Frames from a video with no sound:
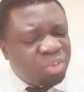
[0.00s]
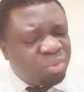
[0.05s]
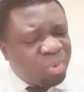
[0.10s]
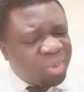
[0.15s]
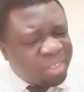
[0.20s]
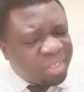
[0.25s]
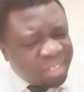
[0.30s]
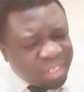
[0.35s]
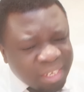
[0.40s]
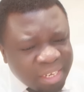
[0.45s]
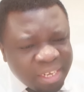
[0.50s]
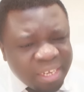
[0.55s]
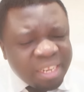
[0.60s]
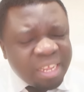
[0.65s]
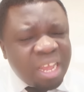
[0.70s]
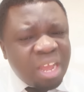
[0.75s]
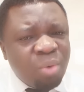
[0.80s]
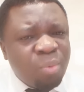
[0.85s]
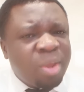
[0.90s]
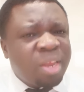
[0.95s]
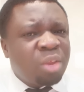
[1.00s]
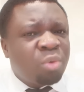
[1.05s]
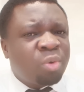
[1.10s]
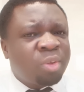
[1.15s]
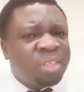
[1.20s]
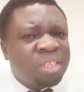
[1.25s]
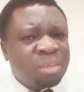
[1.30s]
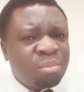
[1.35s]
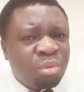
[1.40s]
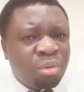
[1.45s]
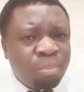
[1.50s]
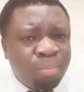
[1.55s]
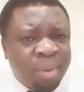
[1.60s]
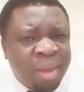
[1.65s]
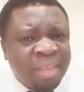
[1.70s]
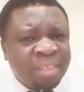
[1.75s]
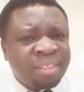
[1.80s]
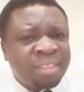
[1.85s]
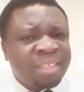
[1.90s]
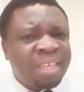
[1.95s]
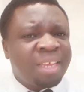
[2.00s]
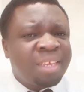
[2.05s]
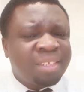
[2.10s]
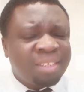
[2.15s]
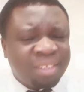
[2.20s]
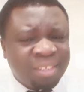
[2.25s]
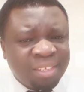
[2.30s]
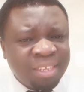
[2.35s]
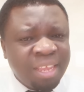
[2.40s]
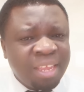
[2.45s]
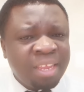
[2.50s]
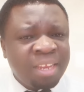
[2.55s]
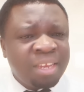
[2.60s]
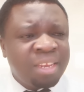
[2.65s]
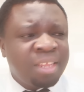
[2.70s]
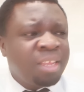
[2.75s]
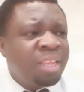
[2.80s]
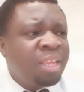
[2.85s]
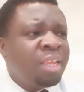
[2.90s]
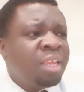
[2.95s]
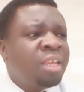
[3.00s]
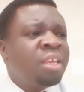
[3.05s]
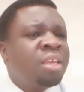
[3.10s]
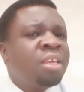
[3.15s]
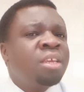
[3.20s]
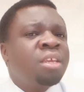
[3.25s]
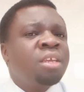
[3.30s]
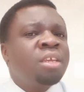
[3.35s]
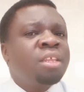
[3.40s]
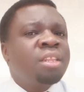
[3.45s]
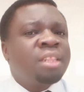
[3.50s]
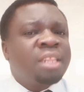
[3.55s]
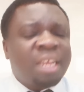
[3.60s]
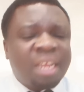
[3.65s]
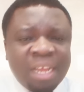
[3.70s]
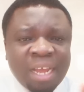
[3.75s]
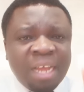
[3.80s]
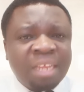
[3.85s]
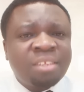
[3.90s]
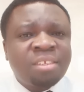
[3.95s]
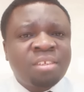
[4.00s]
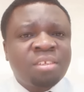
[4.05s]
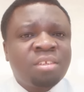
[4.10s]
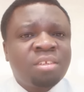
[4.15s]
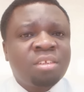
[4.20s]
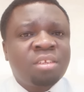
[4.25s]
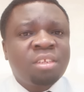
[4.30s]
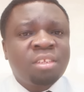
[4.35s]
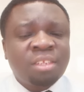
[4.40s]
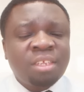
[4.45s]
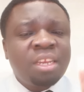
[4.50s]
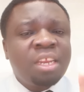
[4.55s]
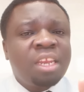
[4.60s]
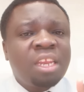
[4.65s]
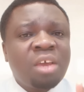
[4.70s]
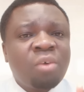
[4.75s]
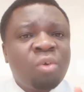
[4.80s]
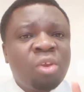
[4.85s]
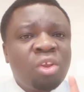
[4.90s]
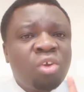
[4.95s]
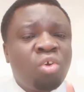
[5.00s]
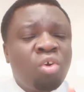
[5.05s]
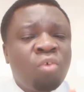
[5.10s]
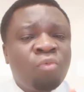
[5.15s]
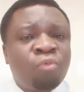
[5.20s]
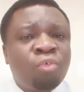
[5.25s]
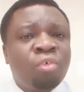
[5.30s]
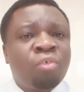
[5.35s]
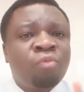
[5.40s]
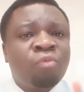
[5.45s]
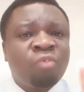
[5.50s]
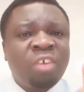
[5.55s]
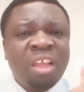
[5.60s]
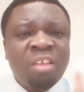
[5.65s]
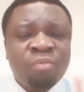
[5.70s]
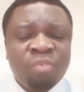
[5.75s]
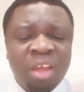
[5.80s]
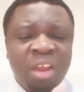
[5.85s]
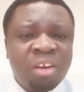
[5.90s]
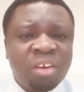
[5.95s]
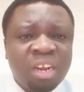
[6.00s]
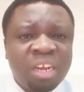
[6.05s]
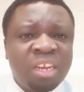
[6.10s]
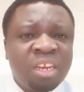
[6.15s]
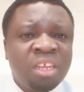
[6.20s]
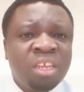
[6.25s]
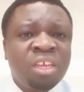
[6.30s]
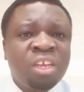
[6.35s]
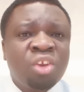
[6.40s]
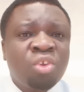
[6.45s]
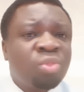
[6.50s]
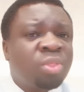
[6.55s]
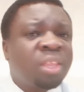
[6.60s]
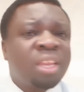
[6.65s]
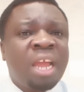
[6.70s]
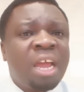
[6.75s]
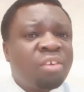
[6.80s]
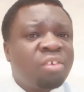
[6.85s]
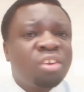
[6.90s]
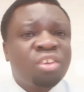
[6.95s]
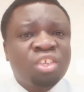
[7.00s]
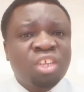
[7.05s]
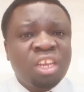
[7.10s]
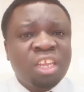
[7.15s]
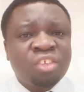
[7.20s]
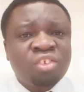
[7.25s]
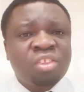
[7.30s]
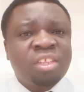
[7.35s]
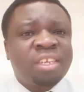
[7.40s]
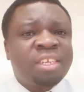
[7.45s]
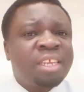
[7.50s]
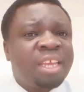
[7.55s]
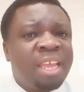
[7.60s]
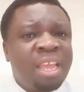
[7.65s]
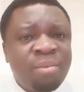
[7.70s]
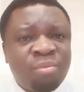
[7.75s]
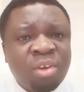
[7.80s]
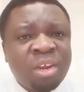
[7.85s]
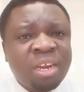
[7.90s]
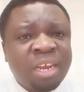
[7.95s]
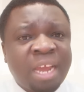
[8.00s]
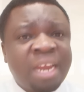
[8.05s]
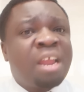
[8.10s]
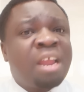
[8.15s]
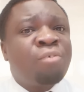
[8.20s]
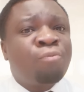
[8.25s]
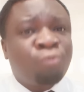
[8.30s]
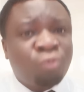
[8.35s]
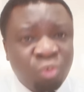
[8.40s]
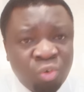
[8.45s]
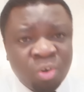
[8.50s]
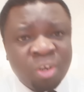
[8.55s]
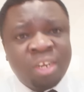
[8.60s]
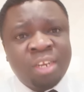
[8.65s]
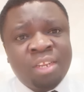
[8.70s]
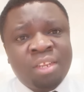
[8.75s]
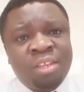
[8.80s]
was clear when he was in Mombasa, he said the gas cylinder will go for 500 to 300 shillings so that everyone can afford.